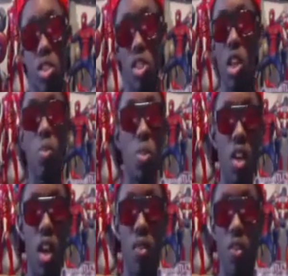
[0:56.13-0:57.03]
was
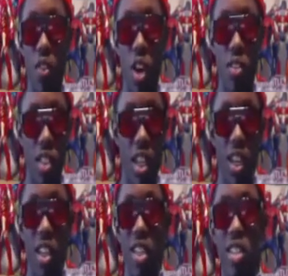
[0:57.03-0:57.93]
skipping every 5
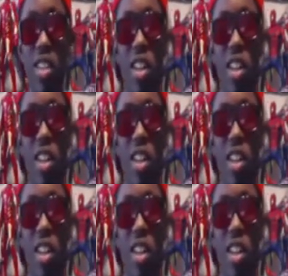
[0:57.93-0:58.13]
seconds,